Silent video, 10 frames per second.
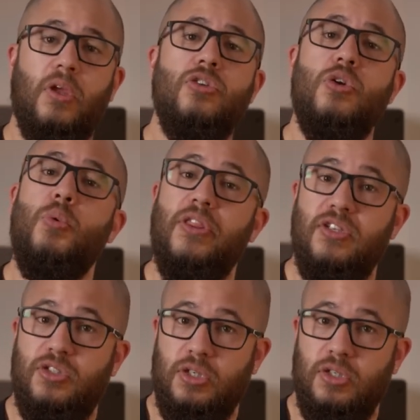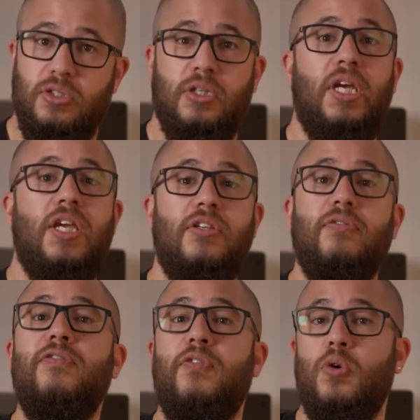So what this does is it
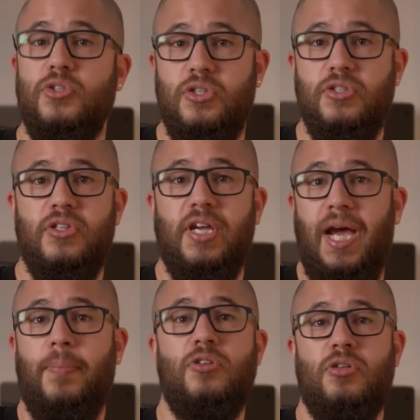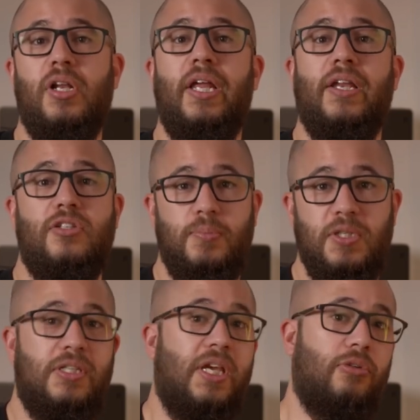forces the aperture of the lens to be
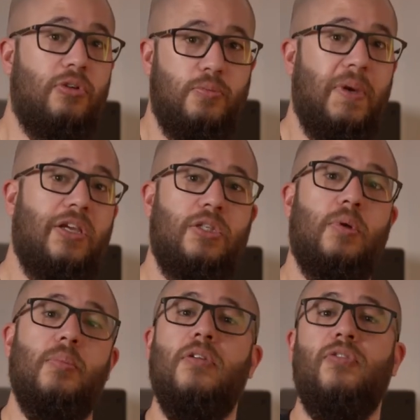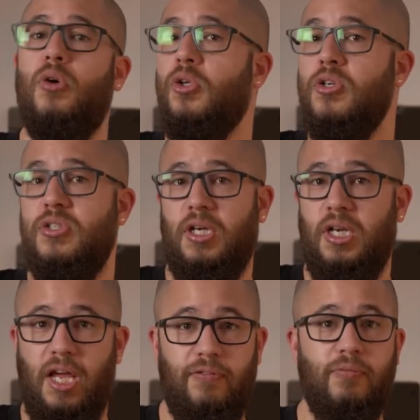set to its maximum. If you're using an
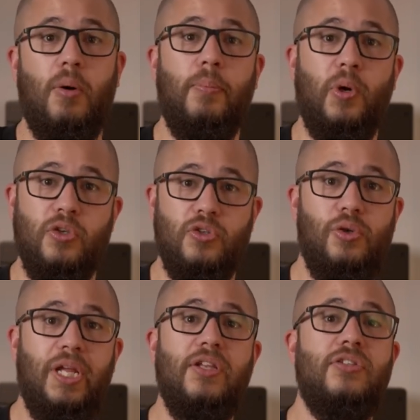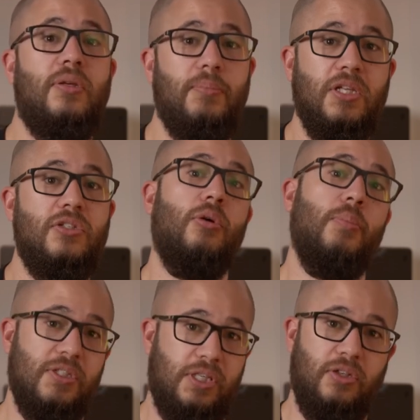f1.2 lens, it means it would
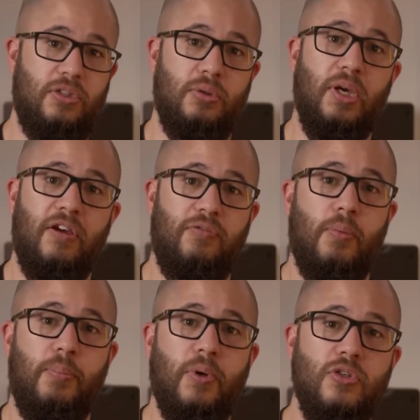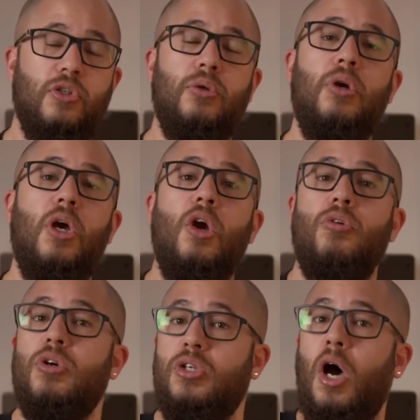be set to f1.2,
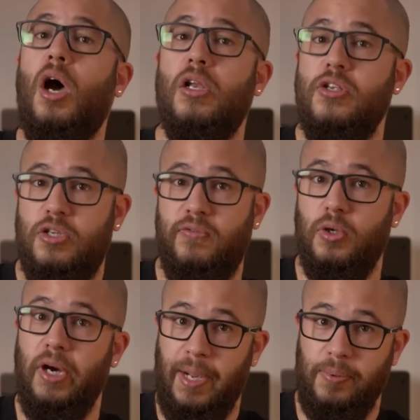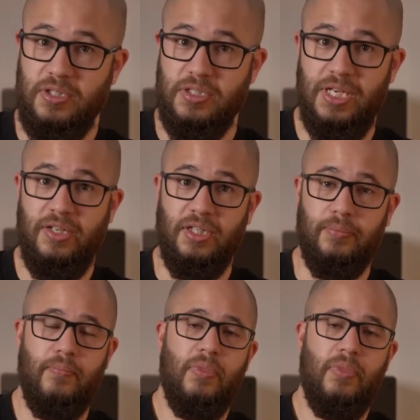regardless of your aperture setting.